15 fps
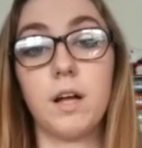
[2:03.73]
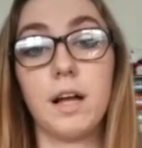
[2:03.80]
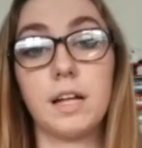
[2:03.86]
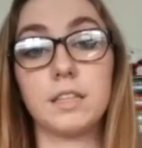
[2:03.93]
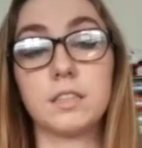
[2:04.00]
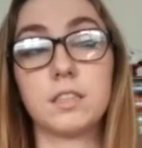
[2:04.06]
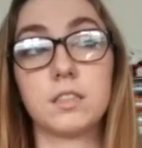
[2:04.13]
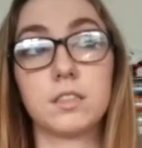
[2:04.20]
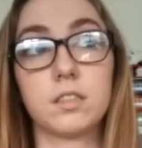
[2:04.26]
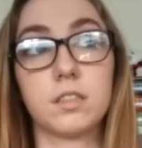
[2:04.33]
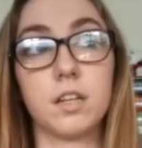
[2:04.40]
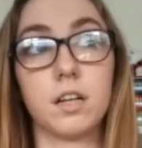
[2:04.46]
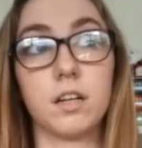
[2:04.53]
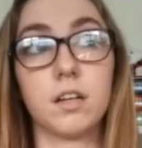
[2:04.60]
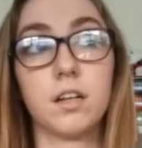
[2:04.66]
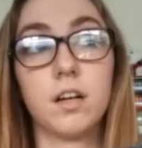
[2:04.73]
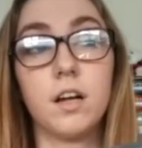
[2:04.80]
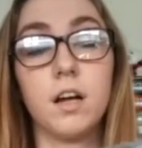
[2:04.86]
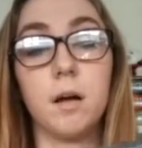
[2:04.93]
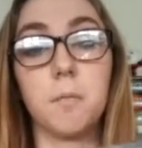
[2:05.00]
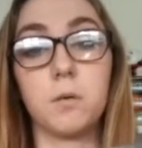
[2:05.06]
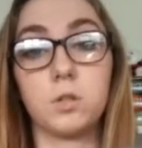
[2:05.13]
hence the
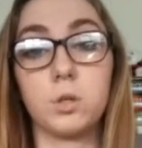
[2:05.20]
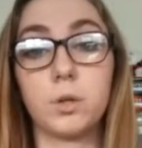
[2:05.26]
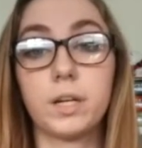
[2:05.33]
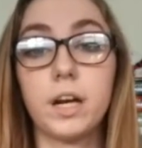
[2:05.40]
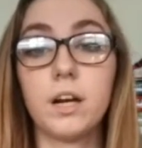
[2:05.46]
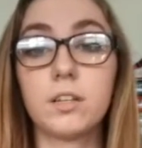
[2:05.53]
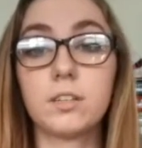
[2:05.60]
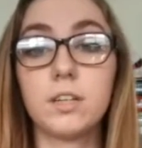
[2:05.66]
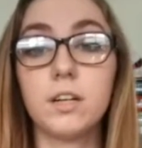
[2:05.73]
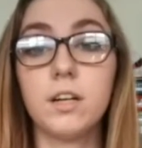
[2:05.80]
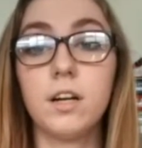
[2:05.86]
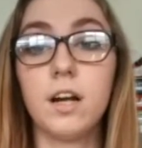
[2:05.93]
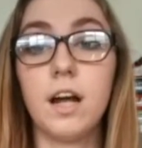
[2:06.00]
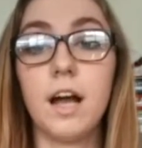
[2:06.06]
emotional character.